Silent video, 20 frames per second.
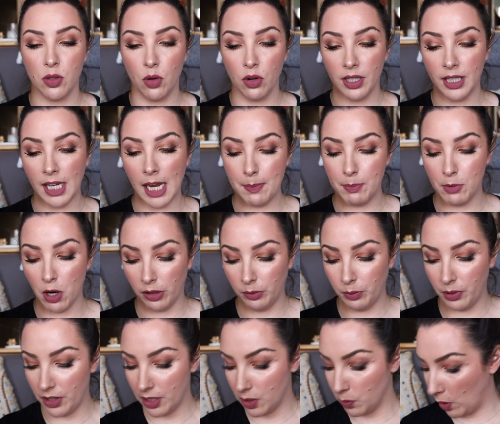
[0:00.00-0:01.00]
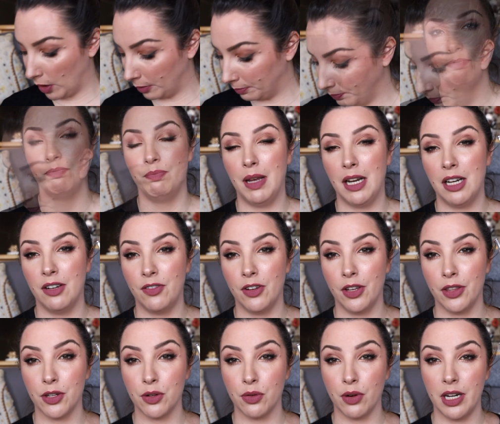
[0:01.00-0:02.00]
So I'll keep going with this one.
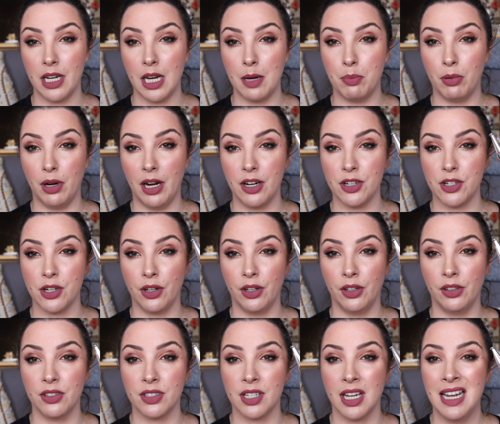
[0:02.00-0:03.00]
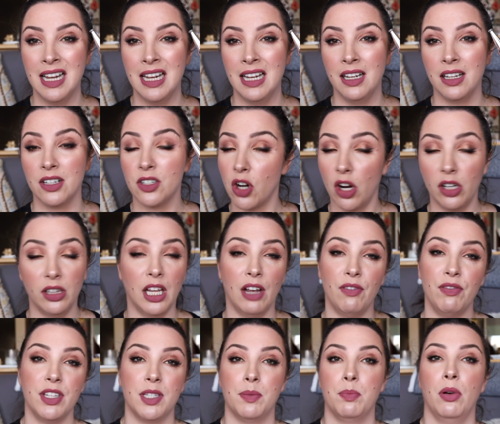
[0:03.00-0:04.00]
Benefit three D Brow Tones. Don't
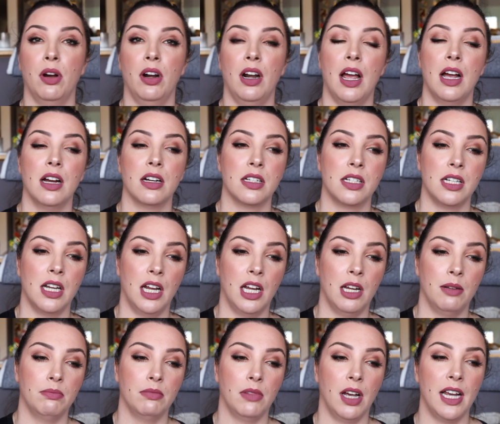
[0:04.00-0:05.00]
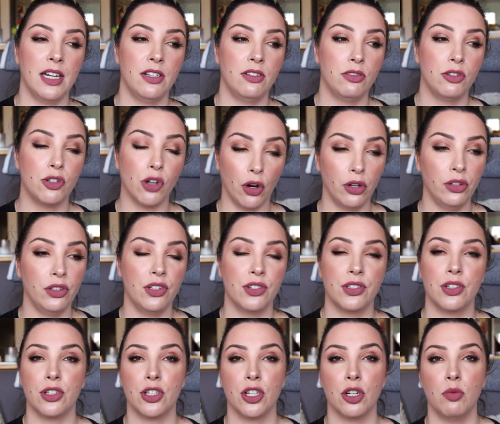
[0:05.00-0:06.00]
love this product. Um, I don't
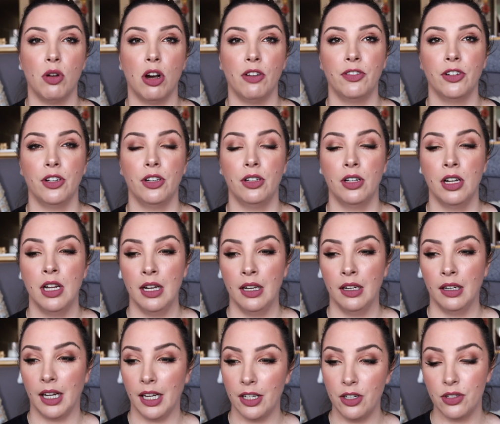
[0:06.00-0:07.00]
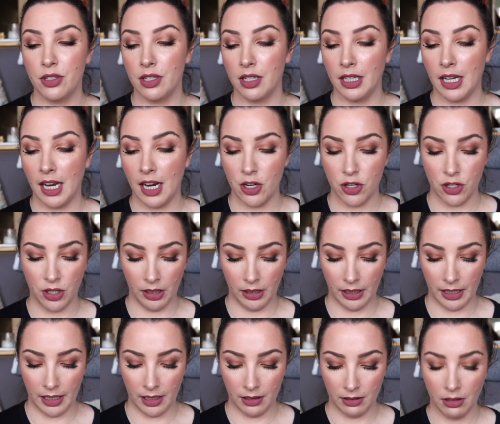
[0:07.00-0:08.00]
use it too often. I use it
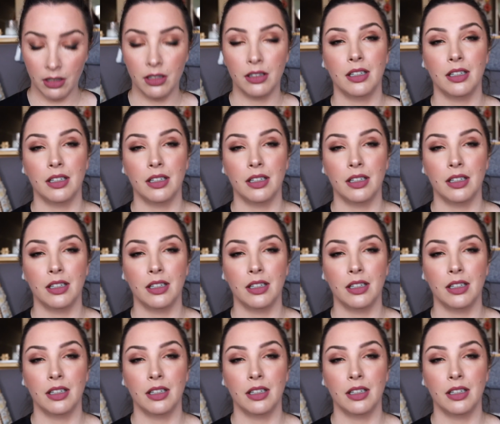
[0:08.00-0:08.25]
occasionally.